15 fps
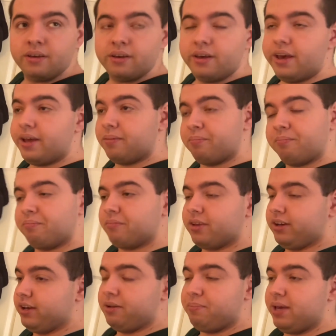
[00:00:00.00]
It
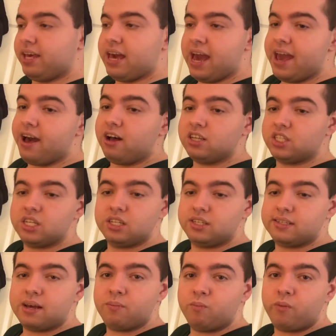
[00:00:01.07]
could be chaos in
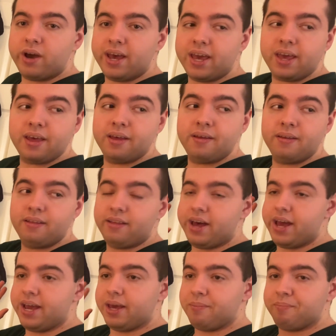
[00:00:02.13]
some way.
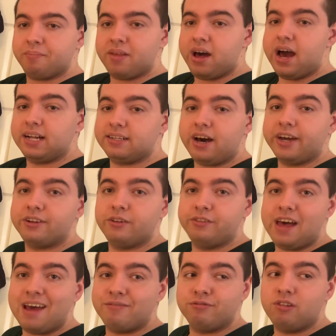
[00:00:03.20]
Like, I titled
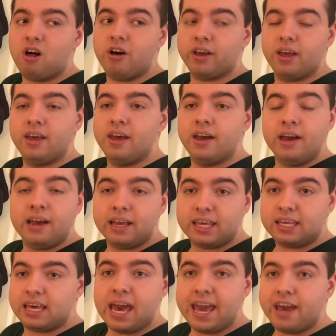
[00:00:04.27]
that vlog,
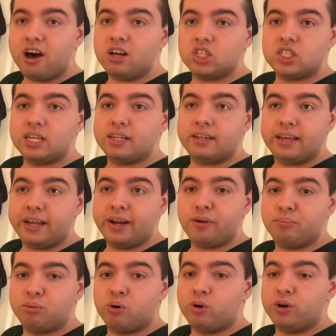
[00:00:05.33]
Chaos at the
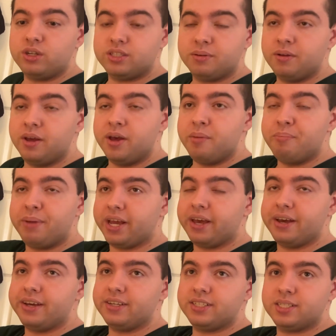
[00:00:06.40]
Airport,
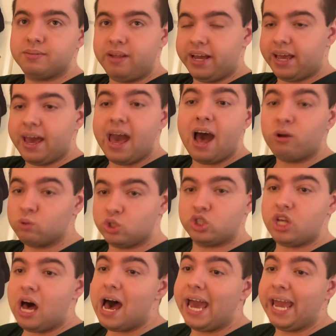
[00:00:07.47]
because, like,
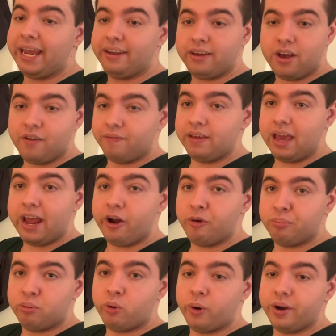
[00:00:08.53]
outside of the
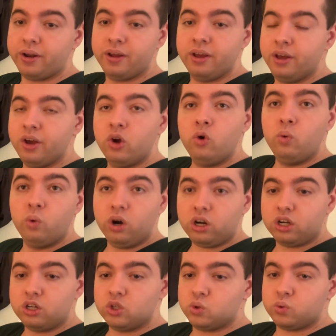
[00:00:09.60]
airport,
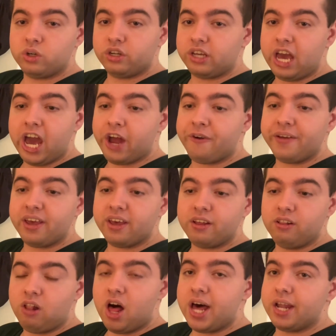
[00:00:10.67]
workers were carrying a
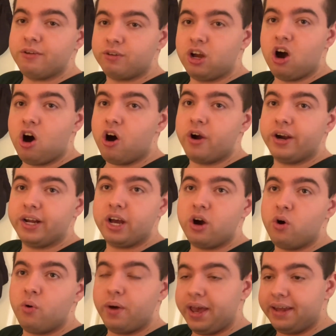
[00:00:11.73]
lot of
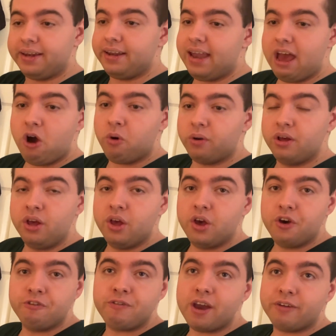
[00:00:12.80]
cargo in and out
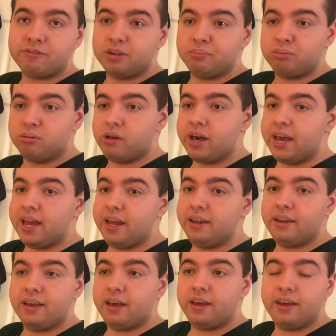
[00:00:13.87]
of every
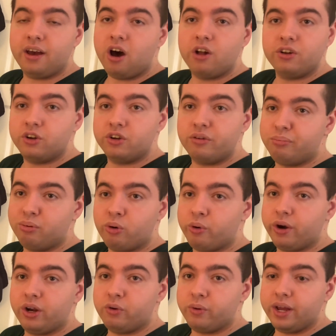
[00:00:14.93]
plane under the
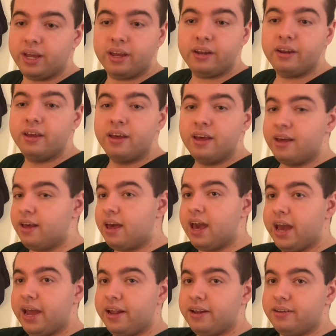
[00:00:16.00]
pouring rain,
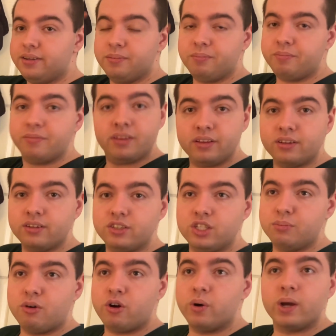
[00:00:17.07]
and
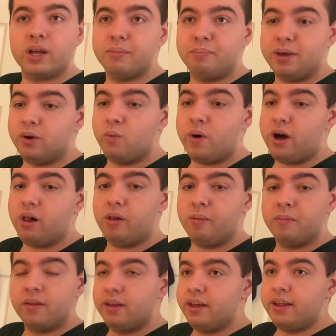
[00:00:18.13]
tomorrow could be, well,
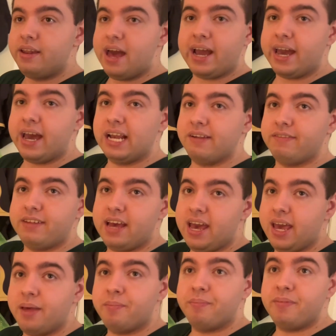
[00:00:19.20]
that kind of day.